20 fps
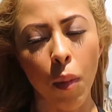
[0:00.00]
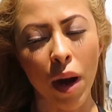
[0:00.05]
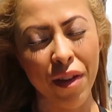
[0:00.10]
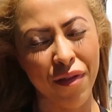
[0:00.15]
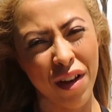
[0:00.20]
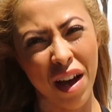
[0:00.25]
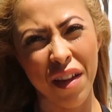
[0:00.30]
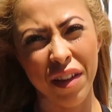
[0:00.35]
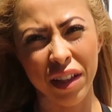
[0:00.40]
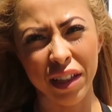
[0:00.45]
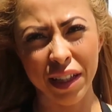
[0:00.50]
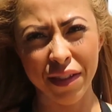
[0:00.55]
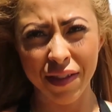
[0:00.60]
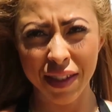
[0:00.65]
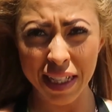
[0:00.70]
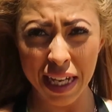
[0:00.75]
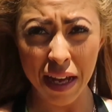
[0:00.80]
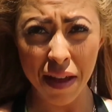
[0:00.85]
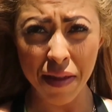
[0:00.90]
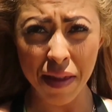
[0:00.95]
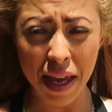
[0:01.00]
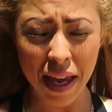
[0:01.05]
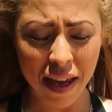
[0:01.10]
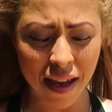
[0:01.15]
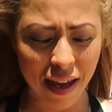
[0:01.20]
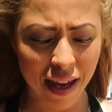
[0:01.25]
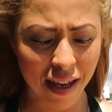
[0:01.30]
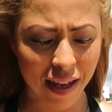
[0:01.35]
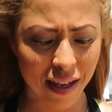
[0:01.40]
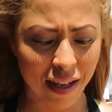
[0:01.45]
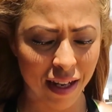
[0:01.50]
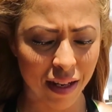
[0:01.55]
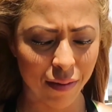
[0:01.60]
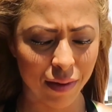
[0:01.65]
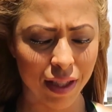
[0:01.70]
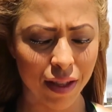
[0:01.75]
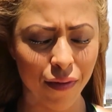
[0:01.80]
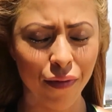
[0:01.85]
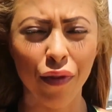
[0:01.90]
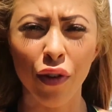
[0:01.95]
My father lives down there, and
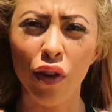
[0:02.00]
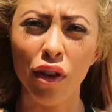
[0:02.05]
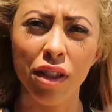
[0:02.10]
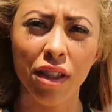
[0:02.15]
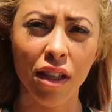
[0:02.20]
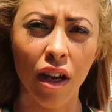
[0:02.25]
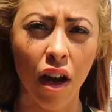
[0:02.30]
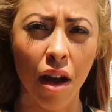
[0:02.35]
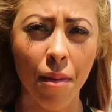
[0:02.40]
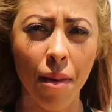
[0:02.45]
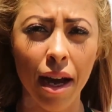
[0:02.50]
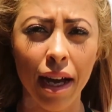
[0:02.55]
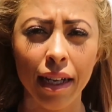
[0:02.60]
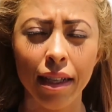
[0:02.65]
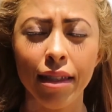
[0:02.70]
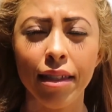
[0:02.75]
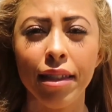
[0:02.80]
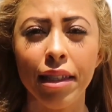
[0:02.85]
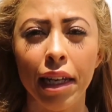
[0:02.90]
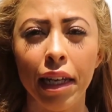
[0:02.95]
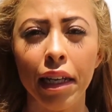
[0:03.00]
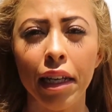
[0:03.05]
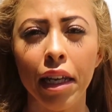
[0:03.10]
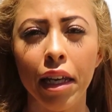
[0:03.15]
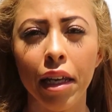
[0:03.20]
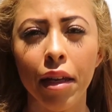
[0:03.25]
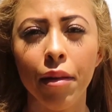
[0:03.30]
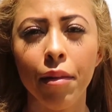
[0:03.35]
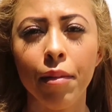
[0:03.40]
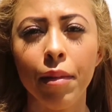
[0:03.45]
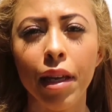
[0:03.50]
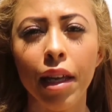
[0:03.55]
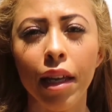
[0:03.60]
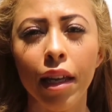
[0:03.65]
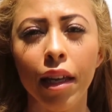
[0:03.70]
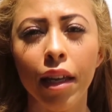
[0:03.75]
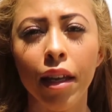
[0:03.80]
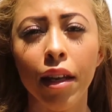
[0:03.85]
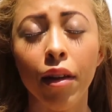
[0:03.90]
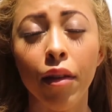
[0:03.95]
it was the first time I had seen him
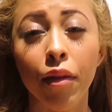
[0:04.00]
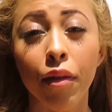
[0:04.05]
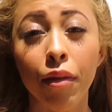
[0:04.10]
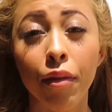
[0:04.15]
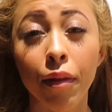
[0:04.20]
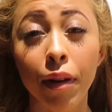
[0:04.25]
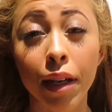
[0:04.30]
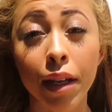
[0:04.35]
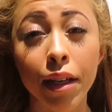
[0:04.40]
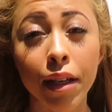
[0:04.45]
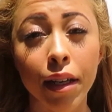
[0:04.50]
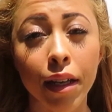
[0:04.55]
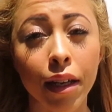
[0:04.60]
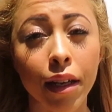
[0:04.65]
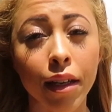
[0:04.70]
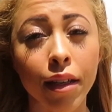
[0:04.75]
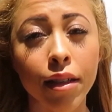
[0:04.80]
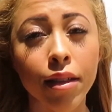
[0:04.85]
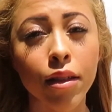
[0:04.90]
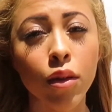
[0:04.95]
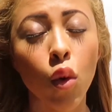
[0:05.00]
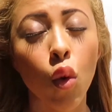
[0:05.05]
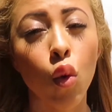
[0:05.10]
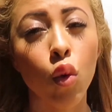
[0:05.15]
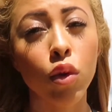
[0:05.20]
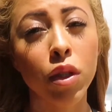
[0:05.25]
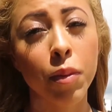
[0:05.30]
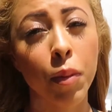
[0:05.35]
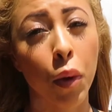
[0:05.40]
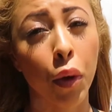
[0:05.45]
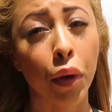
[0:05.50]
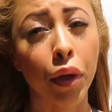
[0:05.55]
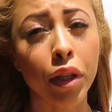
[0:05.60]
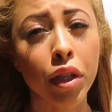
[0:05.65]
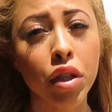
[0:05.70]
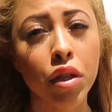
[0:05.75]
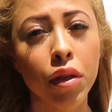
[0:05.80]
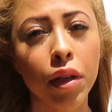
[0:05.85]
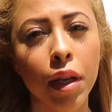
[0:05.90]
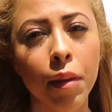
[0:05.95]
in 3 years or
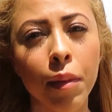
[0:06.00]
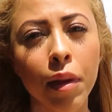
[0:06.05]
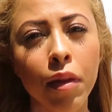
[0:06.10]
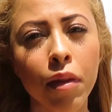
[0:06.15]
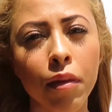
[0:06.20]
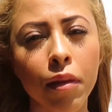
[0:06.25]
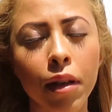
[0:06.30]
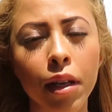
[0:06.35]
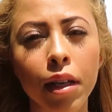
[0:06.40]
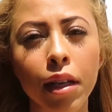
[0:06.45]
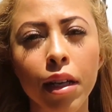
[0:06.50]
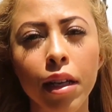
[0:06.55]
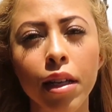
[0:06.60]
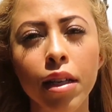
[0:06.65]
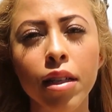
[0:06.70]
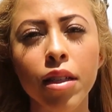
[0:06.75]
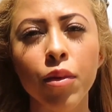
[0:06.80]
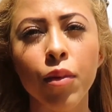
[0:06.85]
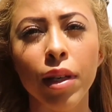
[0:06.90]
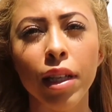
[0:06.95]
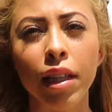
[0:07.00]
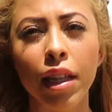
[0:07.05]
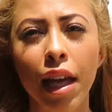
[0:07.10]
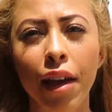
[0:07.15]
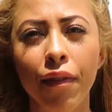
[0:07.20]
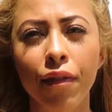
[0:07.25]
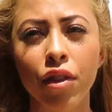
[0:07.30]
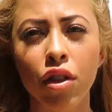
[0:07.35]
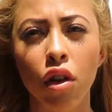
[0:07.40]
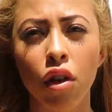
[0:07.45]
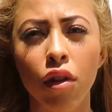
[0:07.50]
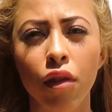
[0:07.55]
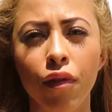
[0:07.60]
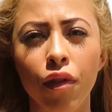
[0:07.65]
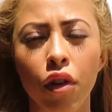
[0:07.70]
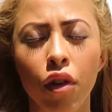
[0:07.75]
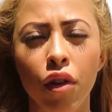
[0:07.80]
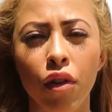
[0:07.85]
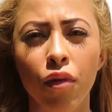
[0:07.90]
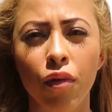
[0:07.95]
spoken to him in 3 years. We left
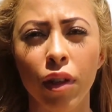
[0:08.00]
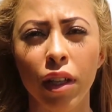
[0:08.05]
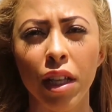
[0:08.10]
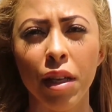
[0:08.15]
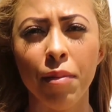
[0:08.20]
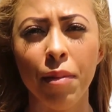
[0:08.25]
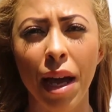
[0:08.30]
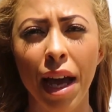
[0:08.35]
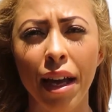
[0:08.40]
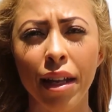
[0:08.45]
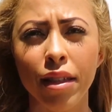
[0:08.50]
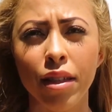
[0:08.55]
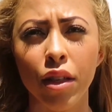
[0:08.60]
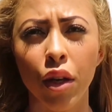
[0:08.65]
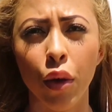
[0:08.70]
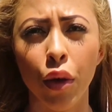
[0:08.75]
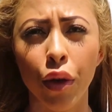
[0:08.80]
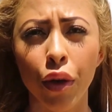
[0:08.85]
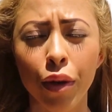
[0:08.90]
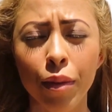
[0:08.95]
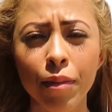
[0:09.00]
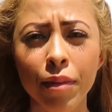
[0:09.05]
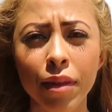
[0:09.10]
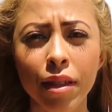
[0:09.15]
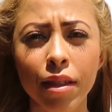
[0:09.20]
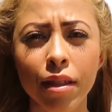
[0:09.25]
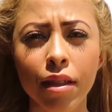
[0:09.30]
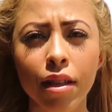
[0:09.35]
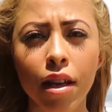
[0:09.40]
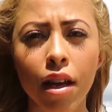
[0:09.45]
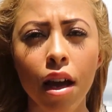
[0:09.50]
off on really bad terms.